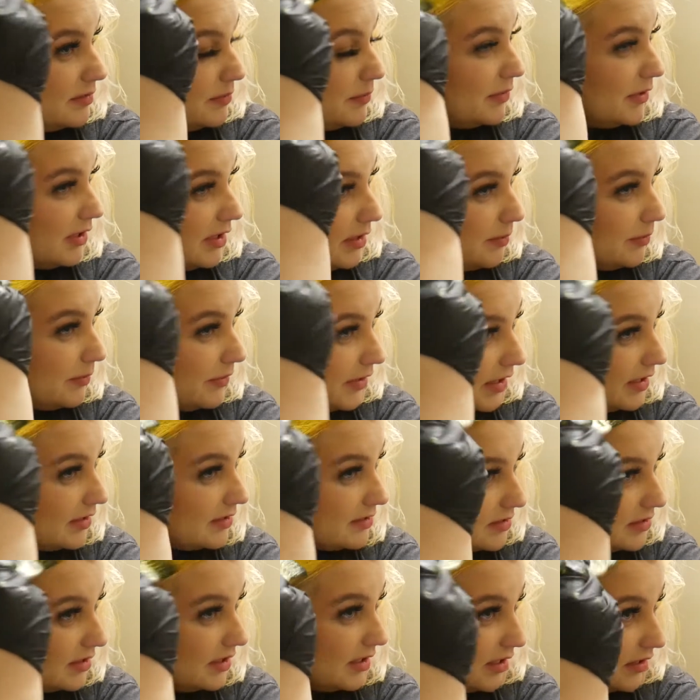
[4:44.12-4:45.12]
pretty
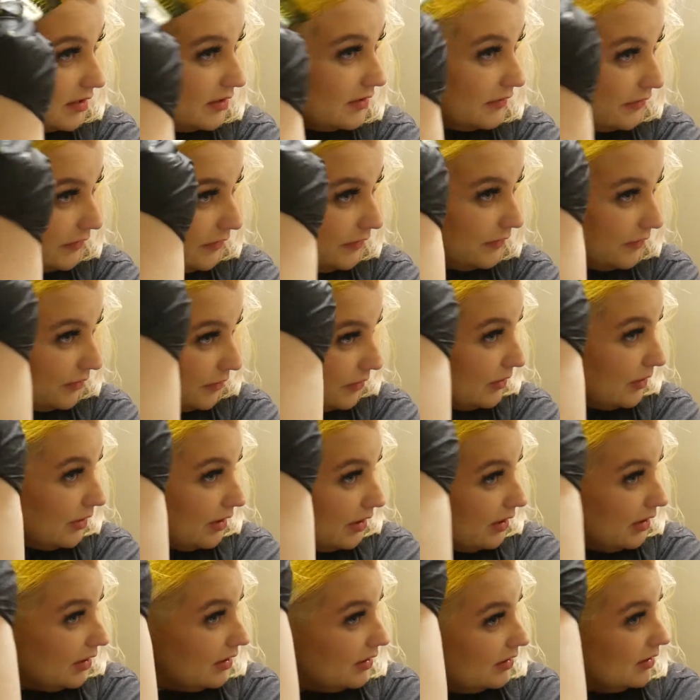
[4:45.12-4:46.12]
pricey
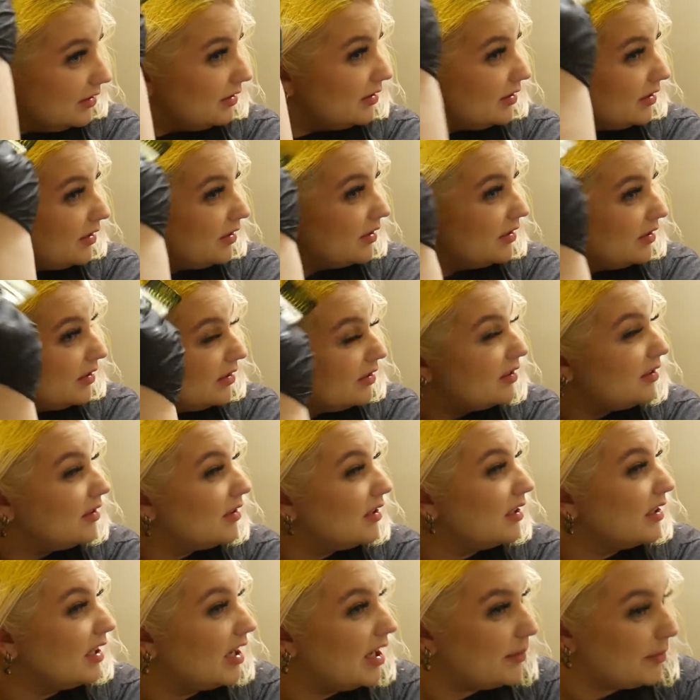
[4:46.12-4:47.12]
for
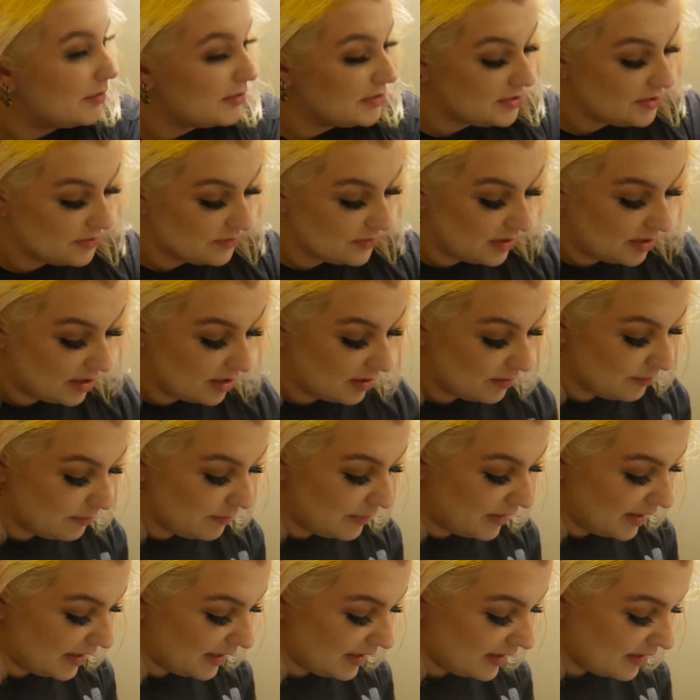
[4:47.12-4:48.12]
how much you are
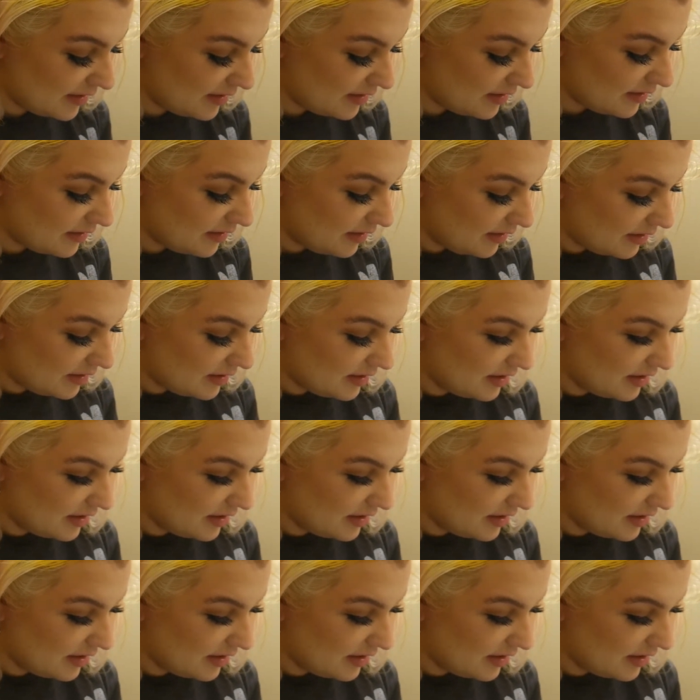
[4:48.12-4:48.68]
buying.